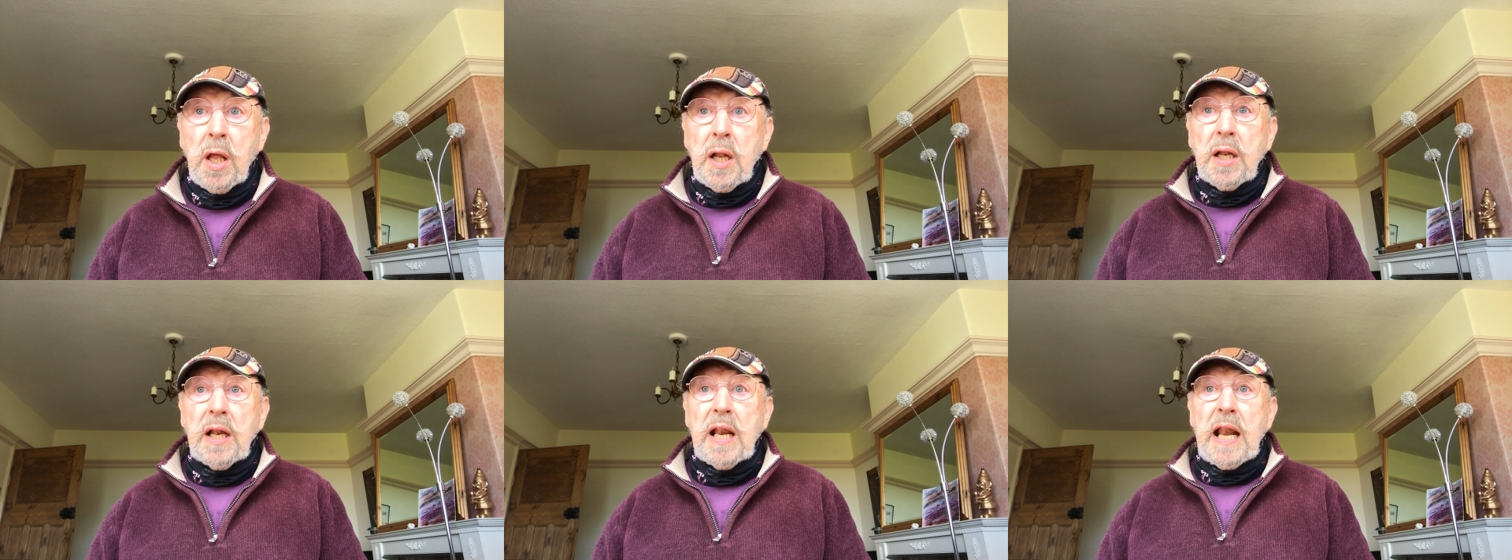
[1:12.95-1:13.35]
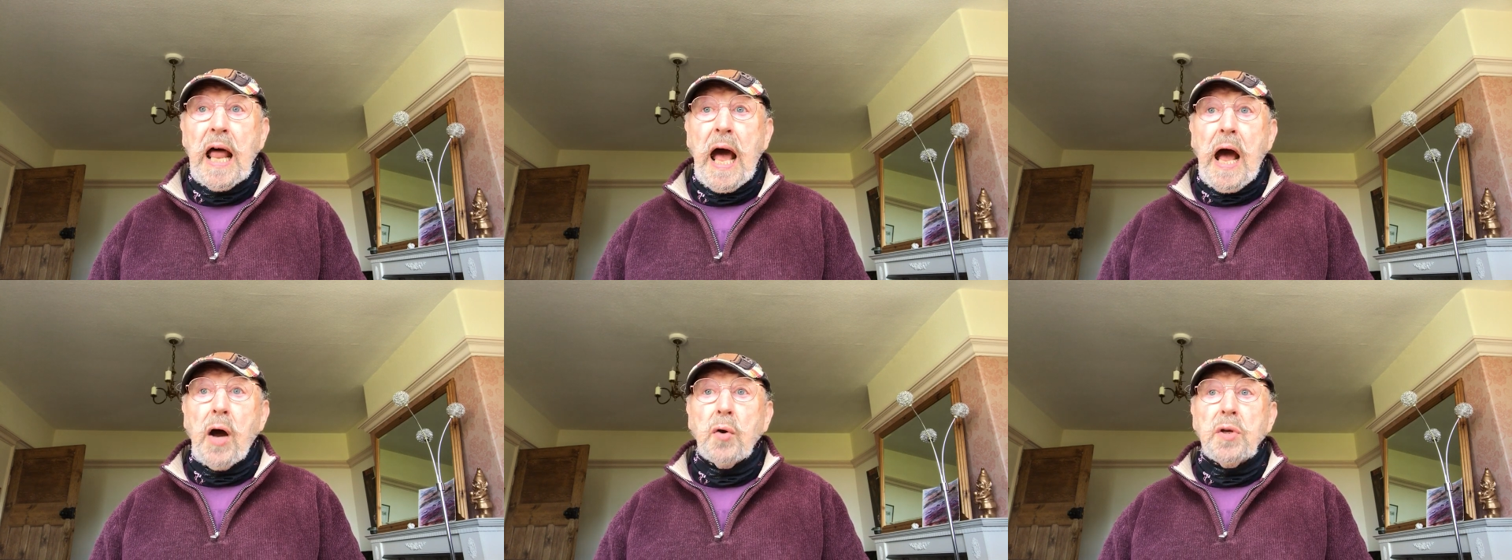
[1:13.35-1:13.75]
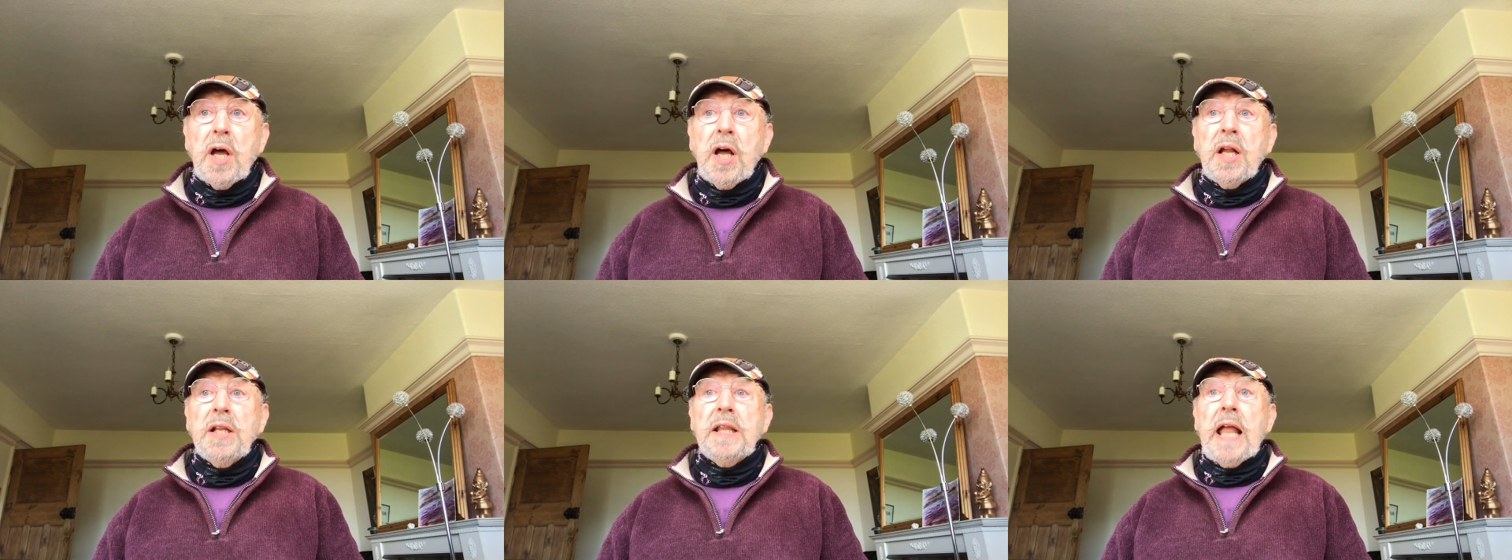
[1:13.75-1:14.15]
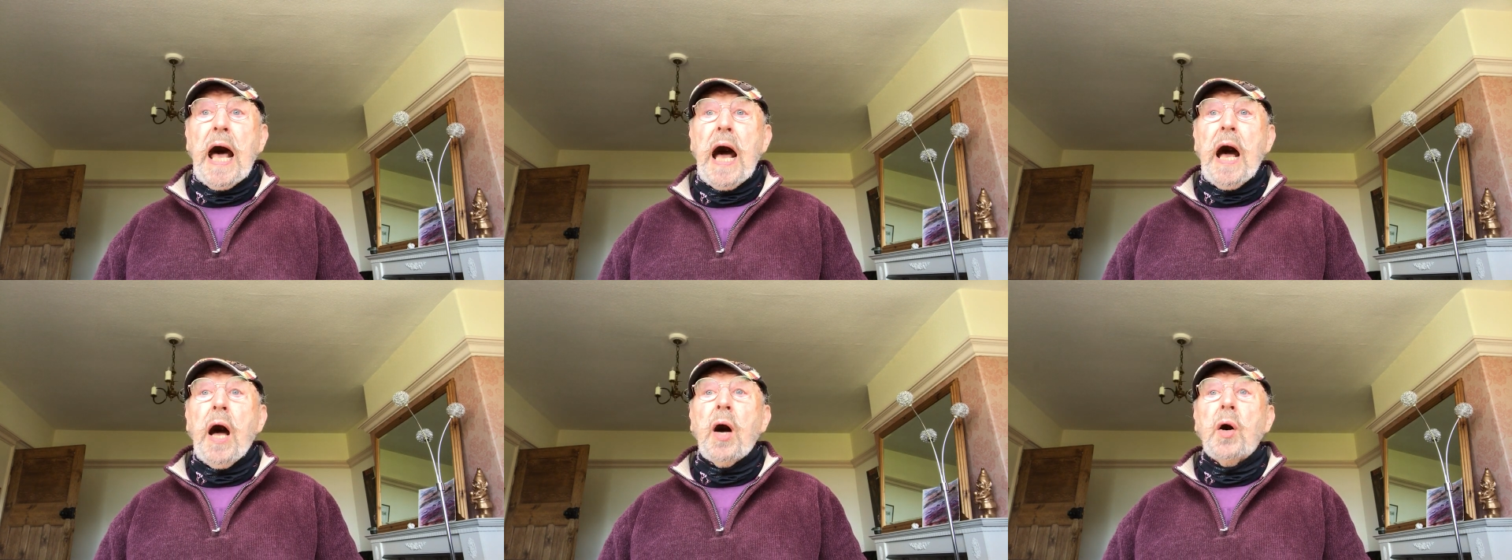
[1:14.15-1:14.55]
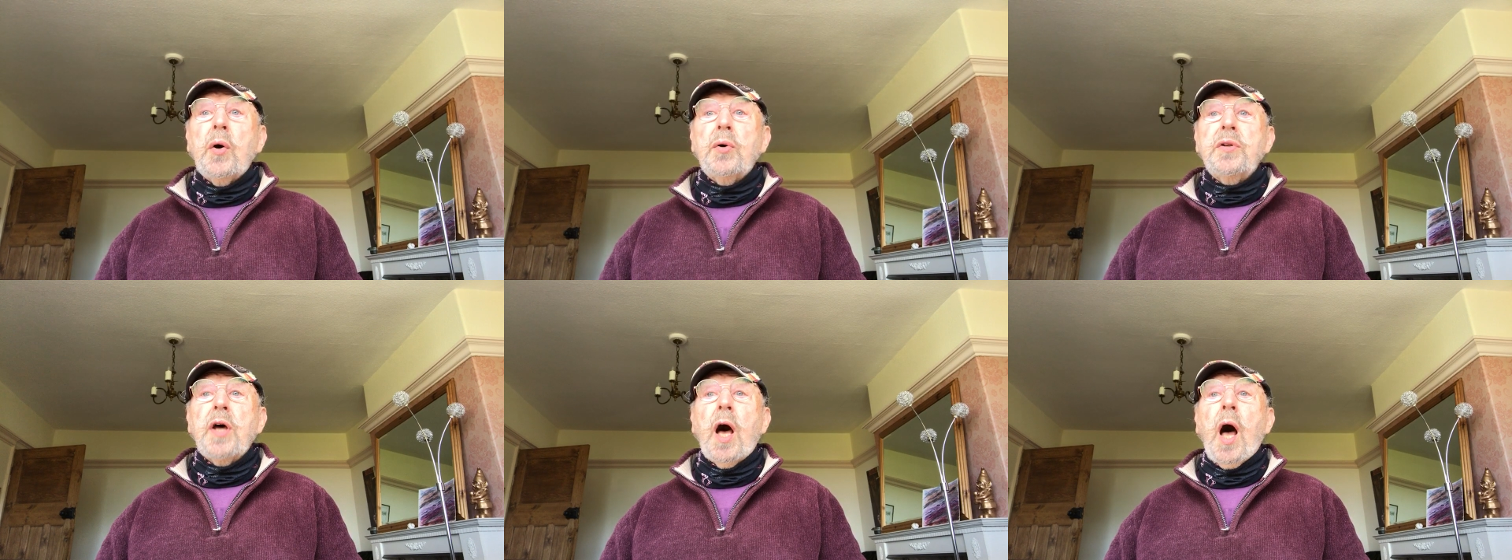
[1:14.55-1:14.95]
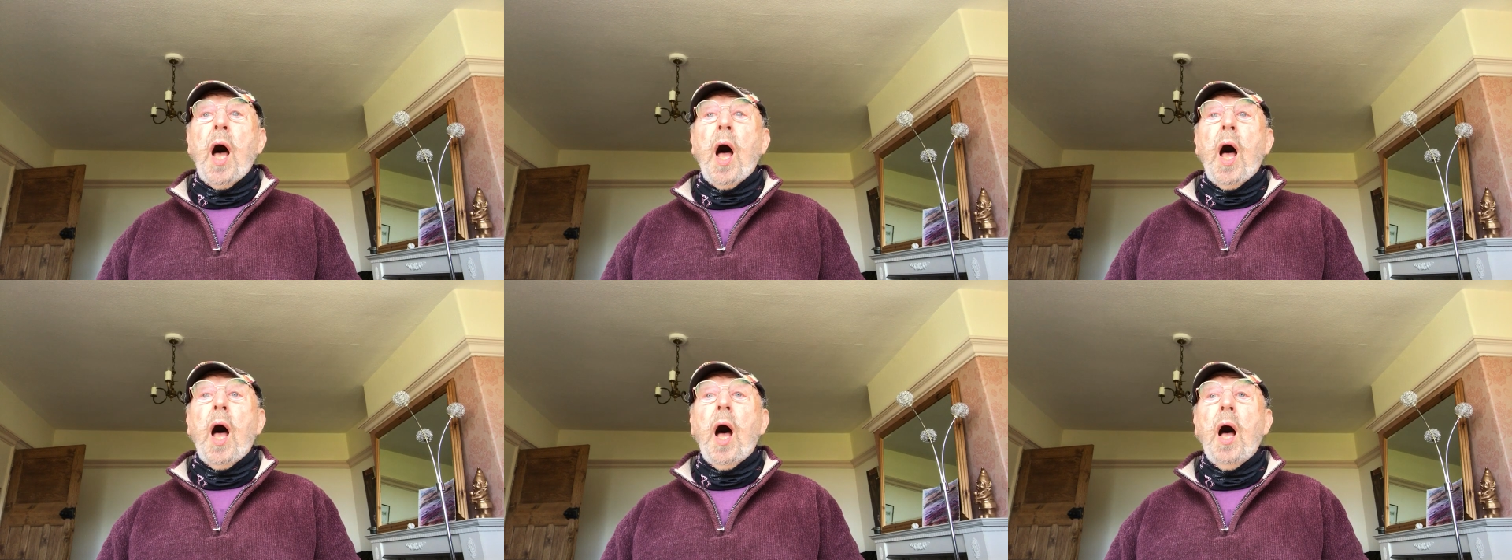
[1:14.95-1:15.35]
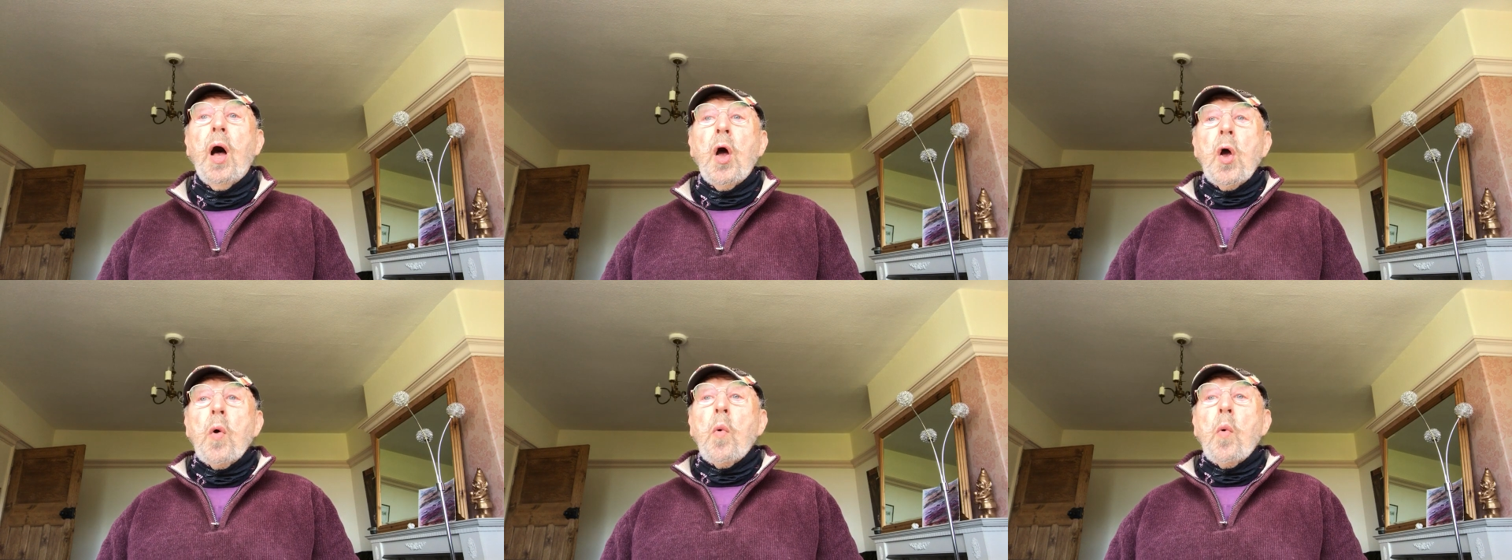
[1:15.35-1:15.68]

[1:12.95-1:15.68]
louder, louder.